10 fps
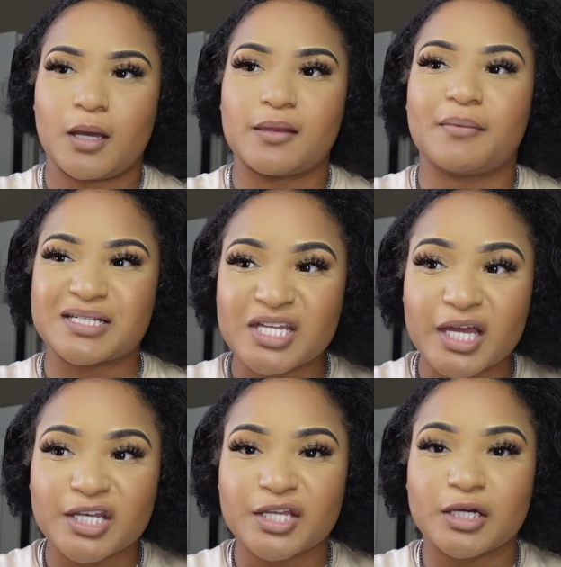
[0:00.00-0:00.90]
And then my
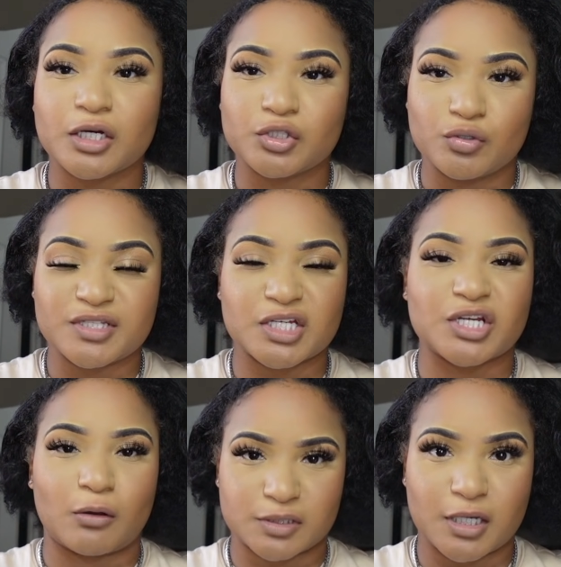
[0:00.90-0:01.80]
second duty
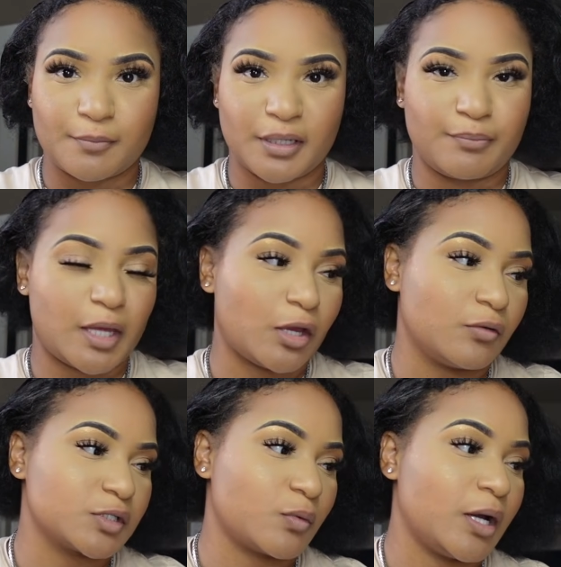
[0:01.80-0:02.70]
station, I was company
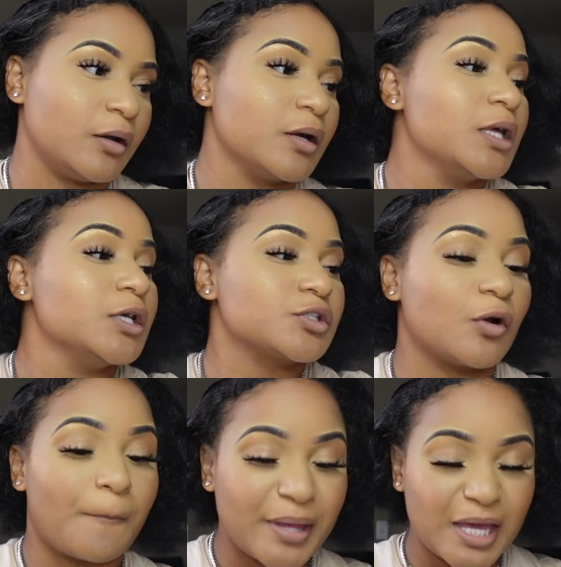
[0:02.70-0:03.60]
PAO as well.
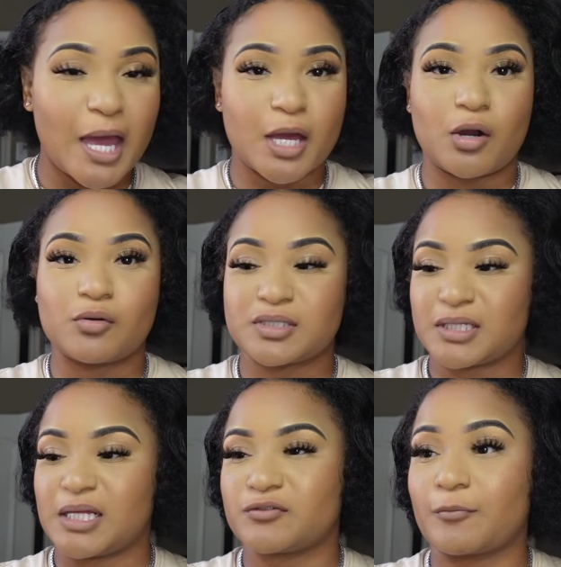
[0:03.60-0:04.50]
So PAO
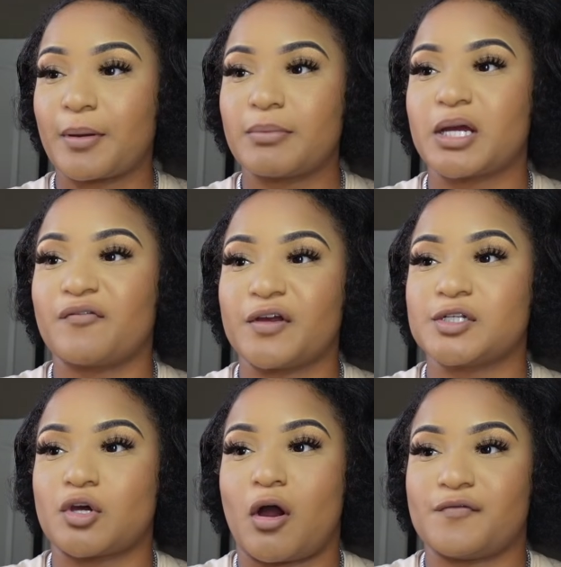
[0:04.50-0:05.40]
stands for Public
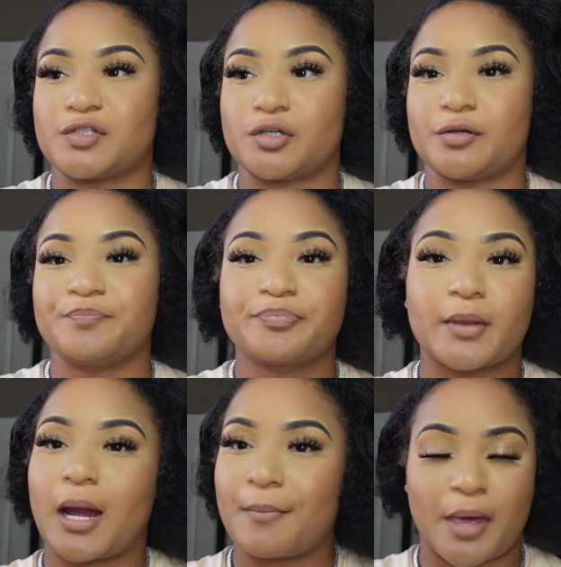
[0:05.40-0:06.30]
Affairs Officer.
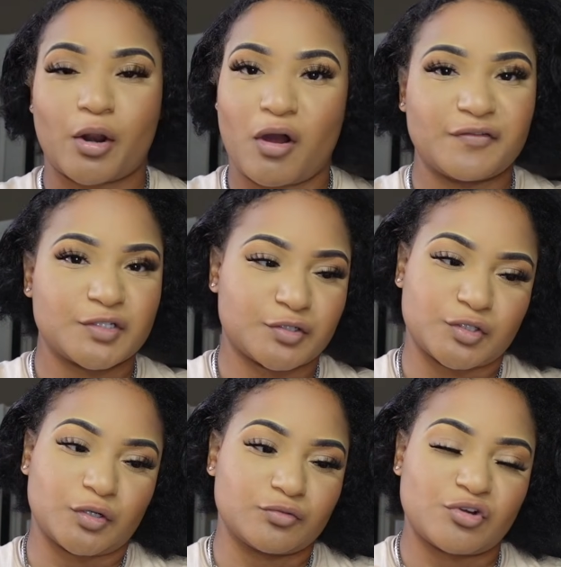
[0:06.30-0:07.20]
I'm not an officer,
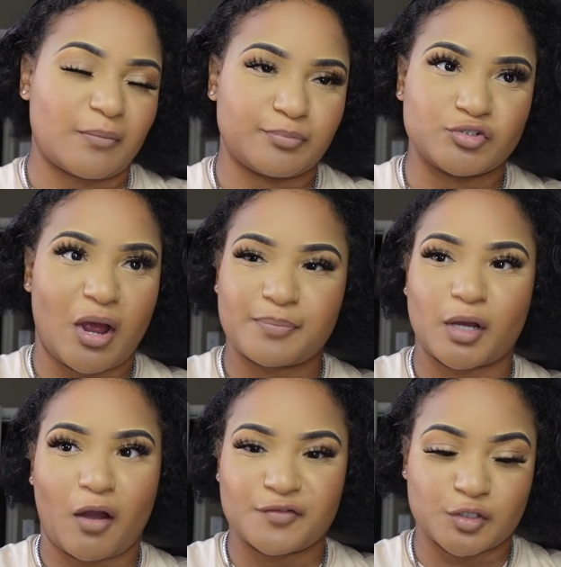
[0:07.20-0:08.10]
so drop
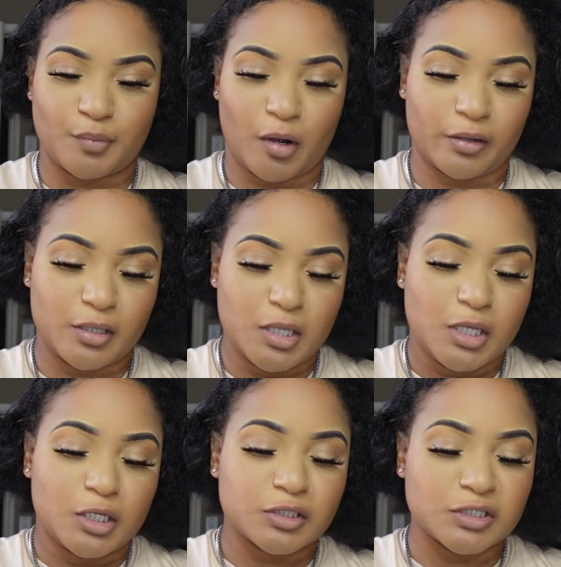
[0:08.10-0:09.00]
the officer part.
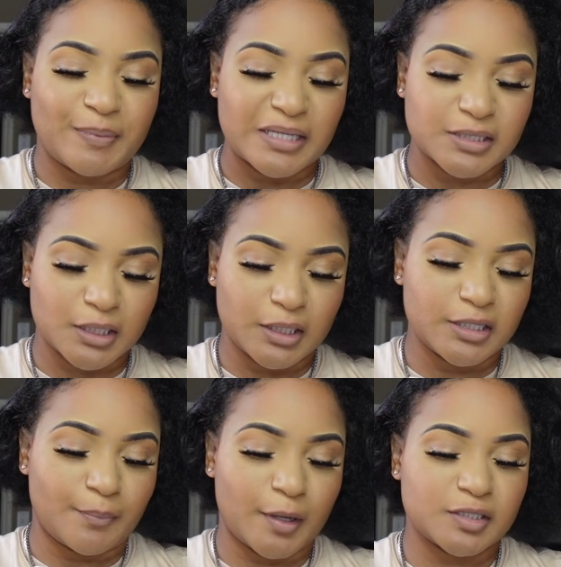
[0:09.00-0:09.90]
So it's basically
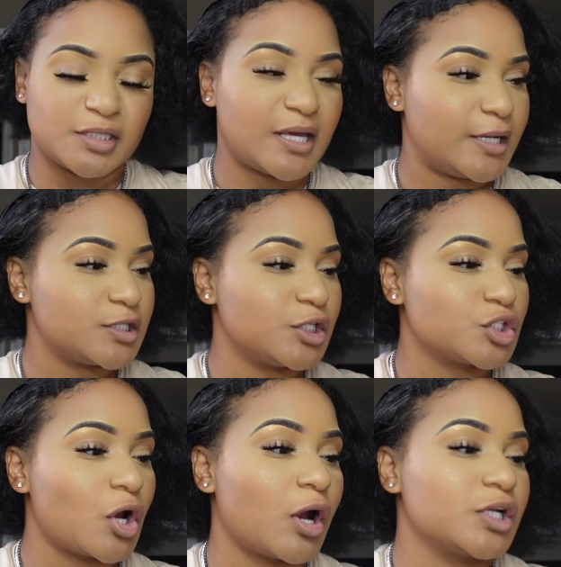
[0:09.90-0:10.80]
the person that is in
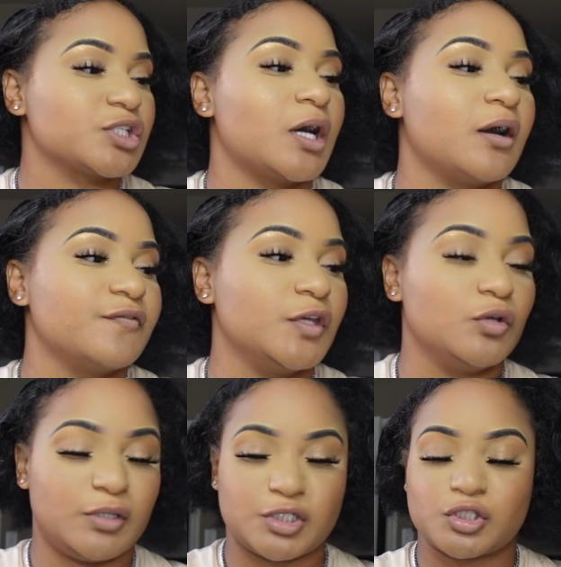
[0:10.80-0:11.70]
charge of the
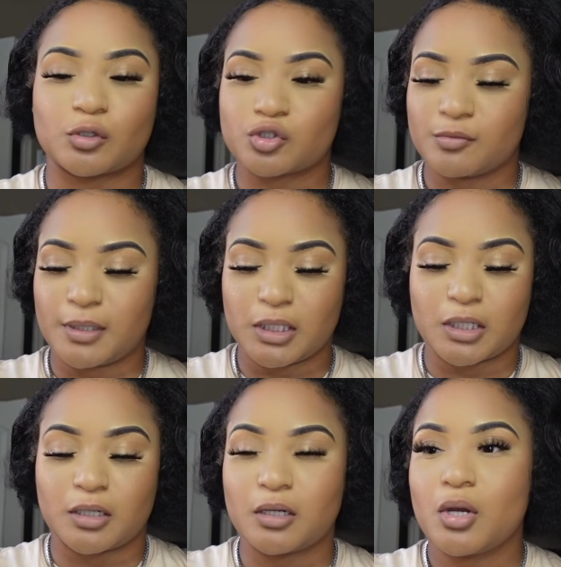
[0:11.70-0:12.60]
unit's social
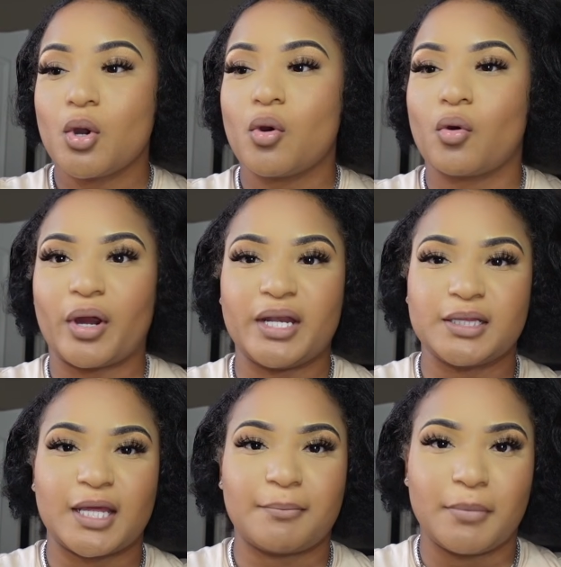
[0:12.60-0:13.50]
media or
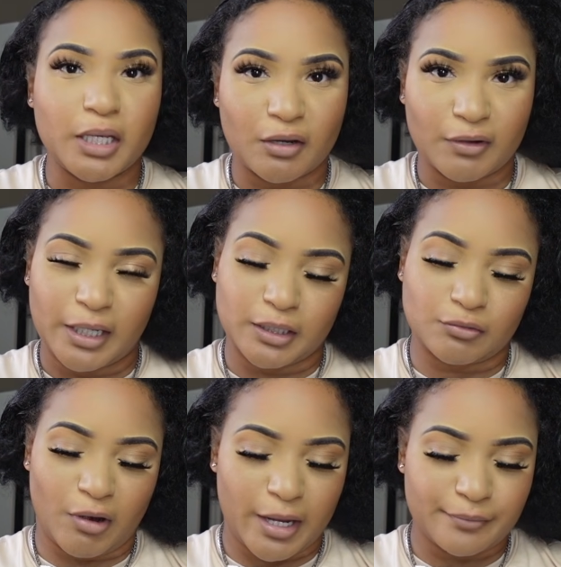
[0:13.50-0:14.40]
anything media
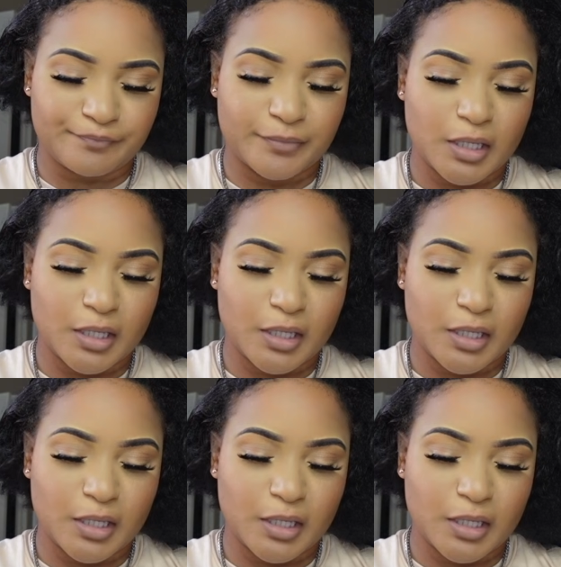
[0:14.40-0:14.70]
related, right?